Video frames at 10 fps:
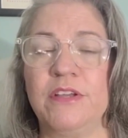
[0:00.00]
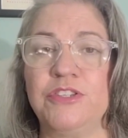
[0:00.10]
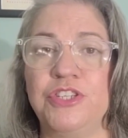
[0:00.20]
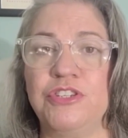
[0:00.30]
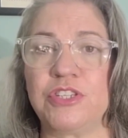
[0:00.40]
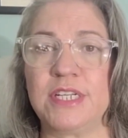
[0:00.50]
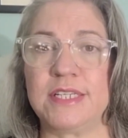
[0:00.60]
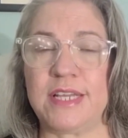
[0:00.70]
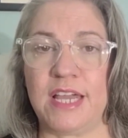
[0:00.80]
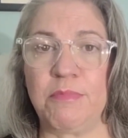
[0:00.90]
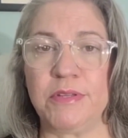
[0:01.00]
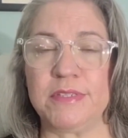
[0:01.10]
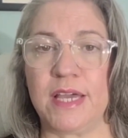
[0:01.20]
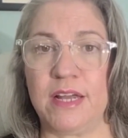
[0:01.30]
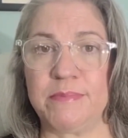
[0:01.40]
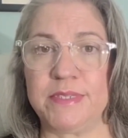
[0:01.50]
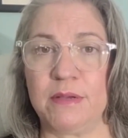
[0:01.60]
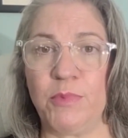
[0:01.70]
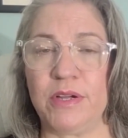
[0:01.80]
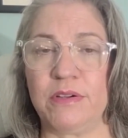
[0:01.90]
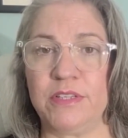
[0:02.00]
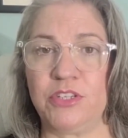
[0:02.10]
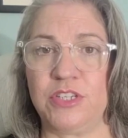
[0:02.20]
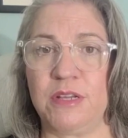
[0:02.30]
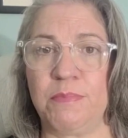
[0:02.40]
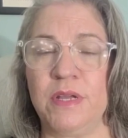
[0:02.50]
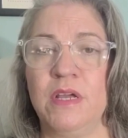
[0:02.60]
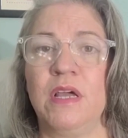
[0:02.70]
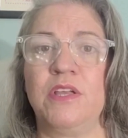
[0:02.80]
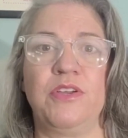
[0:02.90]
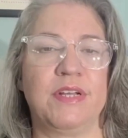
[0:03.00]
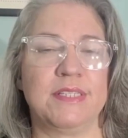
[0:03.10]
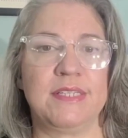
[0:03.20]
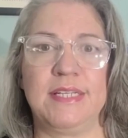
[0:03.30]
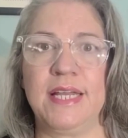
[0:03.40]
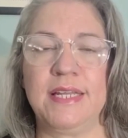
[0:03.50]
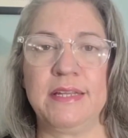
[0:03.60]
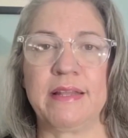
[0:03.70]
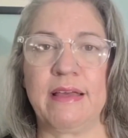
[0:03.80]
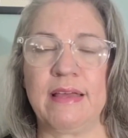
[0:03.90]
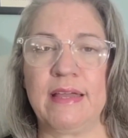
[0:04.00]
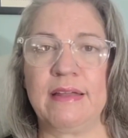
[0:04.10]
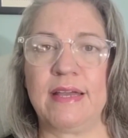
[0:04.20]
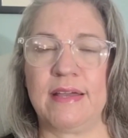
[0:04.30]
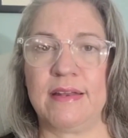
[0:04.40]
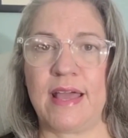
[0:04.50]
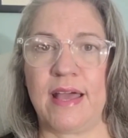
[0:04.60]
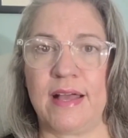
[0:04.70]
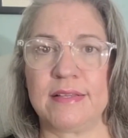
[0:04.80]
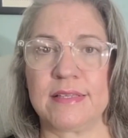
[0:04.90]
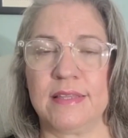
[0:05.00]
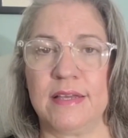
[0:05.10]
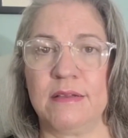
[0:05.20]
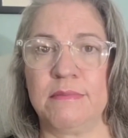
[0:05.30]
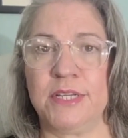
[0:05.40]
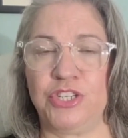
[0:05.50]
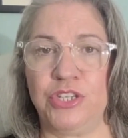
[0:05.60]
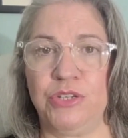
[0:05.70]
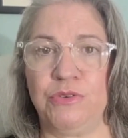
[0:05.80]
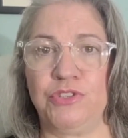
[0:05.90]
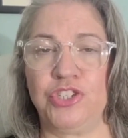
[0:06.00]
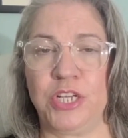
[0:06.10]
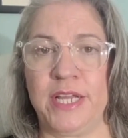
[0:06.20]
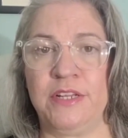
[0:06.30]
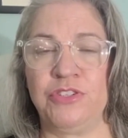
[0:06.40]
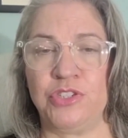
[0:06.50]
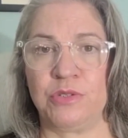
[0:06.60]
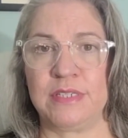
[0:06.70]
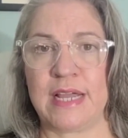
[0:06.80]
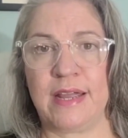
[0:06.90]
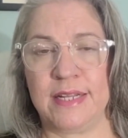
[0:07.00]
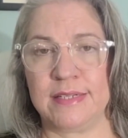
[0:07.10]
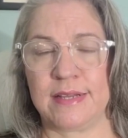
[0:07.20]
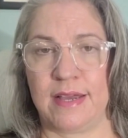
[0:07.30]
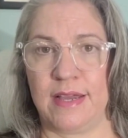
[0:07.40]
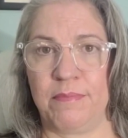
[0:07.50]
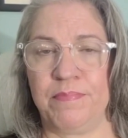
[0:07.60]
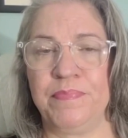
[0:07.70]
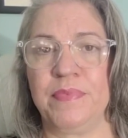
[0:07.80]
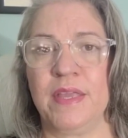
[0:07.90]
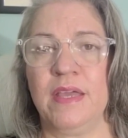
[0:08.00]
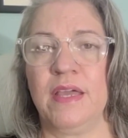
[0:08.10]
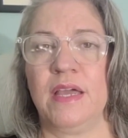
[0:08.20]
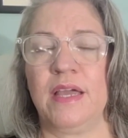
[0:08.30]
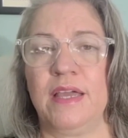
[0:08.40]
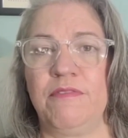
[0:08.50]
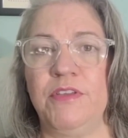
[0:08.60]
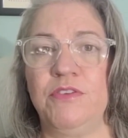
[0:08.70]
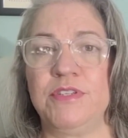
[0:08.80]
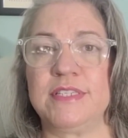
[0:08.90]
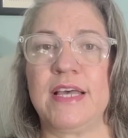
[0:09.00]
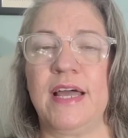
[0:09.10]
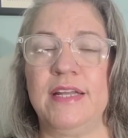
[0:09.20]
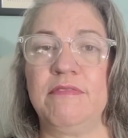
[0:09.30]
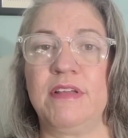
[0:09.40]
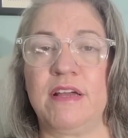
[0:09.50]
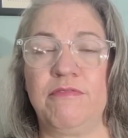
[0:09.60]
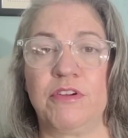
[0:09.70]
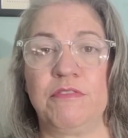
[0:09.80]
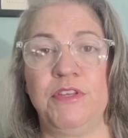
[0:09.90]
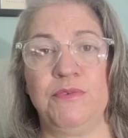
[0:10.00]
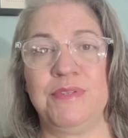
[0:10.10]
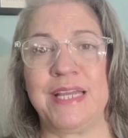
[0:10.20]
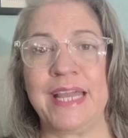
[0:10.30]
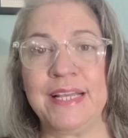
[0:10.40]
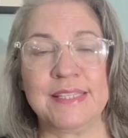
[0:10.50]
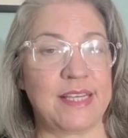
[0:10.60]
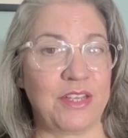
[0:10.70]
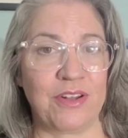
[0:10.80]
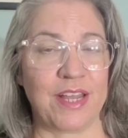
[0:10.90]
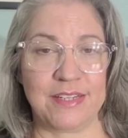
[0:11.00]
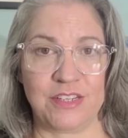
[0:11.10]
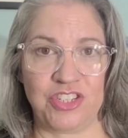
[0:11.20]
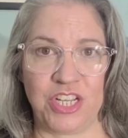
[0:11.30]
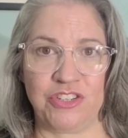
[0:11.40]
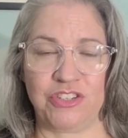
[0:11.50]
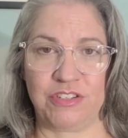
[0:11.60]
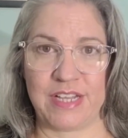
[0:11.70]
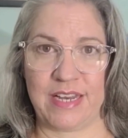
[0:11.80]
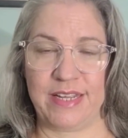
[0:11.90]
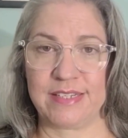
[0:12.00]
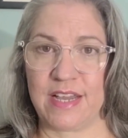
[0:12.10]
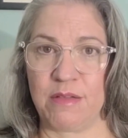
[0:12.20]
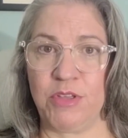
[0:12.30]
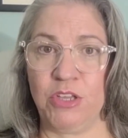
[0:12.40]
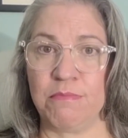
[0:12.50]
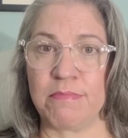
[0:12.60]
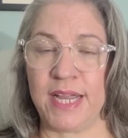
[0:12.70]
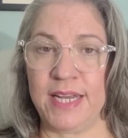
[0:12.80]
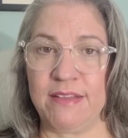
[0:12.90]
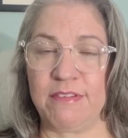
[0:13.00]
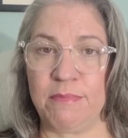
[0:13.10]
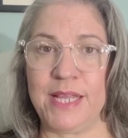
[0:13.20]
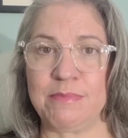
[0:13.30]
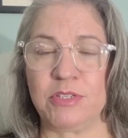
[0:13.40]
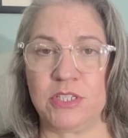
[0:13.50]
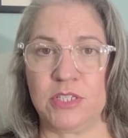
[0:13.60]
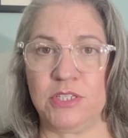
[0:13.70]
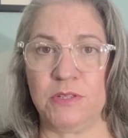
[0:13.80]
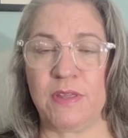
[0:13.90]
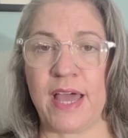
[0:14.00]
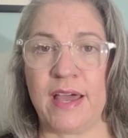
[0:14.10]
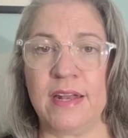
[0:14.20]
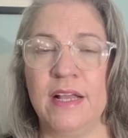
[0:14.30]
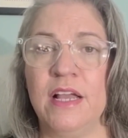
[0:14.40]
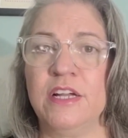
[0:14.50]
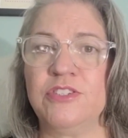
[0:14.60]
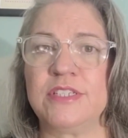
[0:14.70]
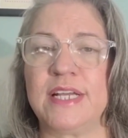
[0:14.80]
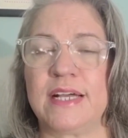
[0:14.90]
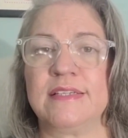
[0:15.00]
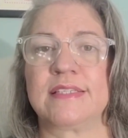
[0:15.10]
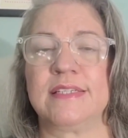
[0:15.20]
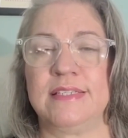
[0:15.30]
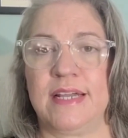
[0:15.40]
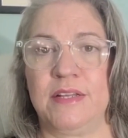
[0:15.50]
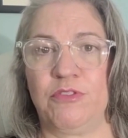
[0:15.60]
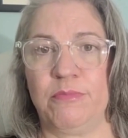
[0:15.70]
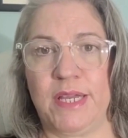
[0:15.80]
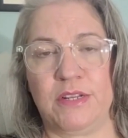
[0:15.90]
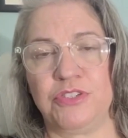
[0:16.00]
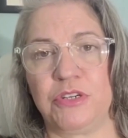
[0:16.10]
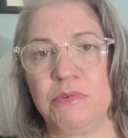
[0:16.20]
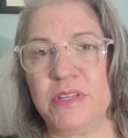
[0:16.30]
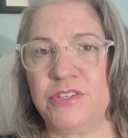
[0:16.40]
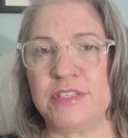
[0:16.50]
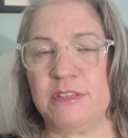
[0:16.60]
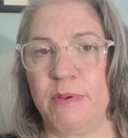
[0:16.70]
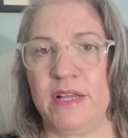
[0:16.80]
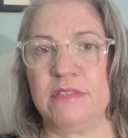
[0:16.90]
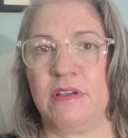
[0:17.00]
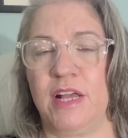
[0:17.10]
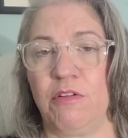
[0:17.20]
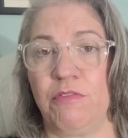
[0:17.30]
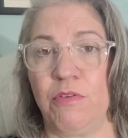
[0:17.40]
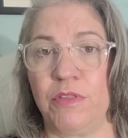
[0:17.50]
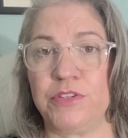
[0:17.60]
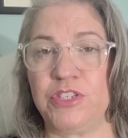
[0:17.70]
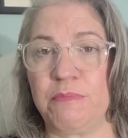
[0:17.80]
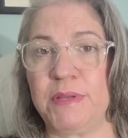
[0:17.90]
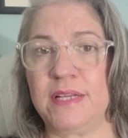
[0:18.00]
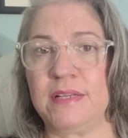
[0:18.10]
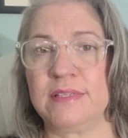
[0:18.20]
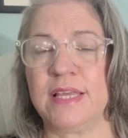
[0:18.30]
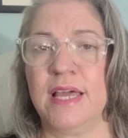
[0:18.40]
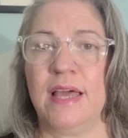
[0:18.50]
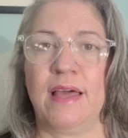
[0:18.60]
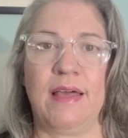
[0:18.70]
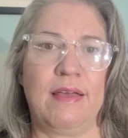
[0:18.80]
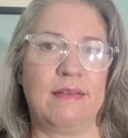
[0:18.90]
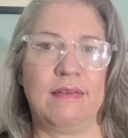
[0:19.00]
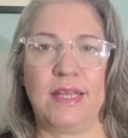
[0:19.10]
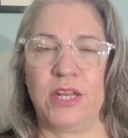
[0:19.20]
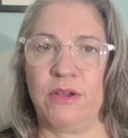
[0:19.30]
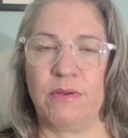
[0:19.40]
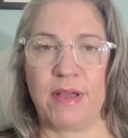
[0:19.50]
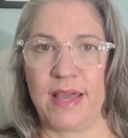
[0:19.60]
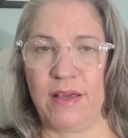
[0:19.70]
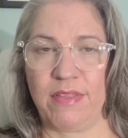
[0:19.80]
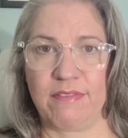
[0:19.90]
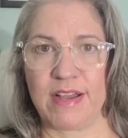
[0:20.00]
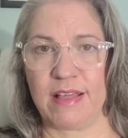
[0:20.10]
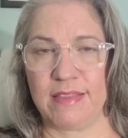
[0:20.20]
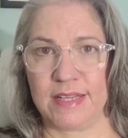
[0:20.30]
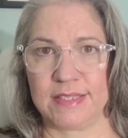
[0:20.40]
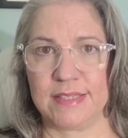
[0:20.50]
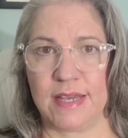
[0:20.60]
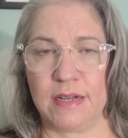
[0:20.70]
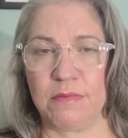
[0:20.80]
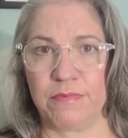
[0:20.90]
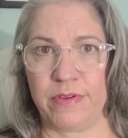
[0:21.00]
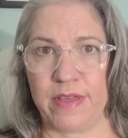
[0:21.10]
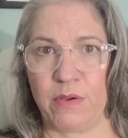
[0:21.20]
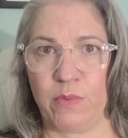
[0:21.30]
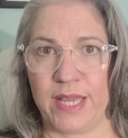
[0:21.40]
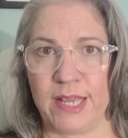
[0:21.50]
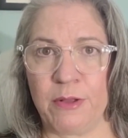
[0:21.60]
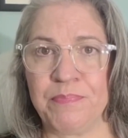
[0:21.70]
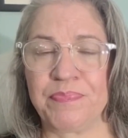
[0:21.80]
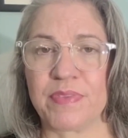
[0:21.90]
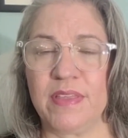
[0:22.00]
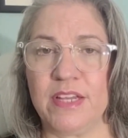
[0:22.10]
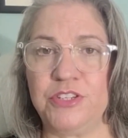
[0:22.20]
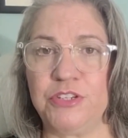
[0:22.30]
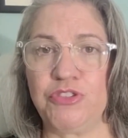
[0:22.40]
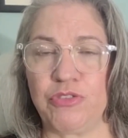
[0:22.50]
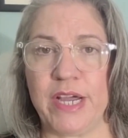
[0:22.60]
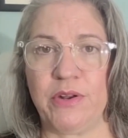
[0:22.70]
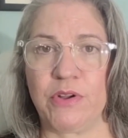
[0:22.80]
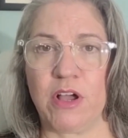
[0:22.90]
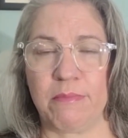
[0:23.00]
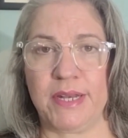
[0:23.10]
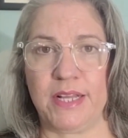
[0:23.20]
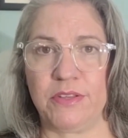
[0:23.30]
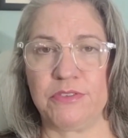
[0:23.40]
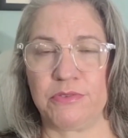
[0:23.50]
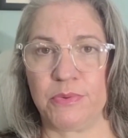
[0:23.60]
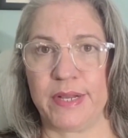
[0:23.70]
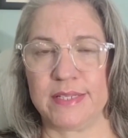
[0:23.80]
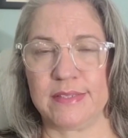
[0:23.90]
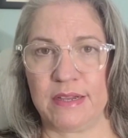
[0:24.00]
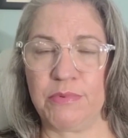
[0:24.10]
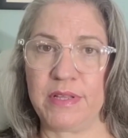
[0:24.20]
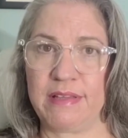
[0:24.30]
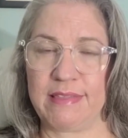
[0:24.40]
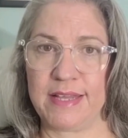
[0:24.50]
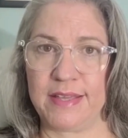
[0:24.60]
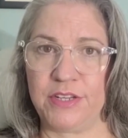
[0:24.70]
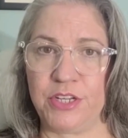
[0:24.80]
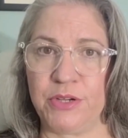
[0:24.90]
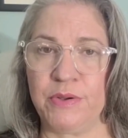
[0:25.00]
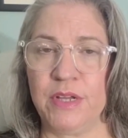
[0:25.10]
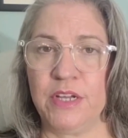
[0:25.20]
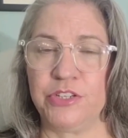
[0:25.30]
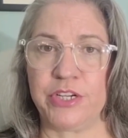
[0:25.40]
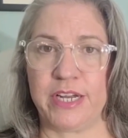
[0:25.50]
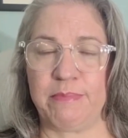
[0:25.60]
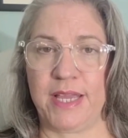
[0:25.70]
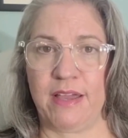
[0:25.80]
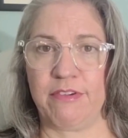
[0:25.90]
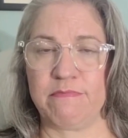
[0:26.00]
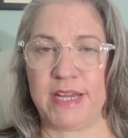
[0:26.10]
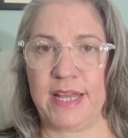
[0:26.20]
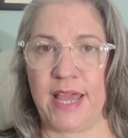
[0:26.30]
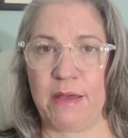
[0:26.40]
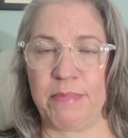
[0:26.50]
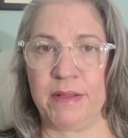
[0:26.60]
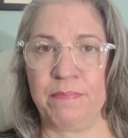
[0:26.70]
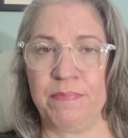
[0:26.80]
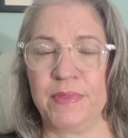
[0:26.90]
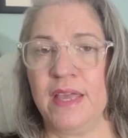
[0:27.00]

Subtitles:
There's usually a table set up somewhere on the ship. You can stand in line and ask them to change your dining time. If you decide even after a few days that you'd like to change your dining time, you might even be able to do that. Just ask the dining room manager. It really just depends on how full the ship is and, how they've got things set up for that week. They do try to accommodate those requests. I really think they do try to make everybody happy.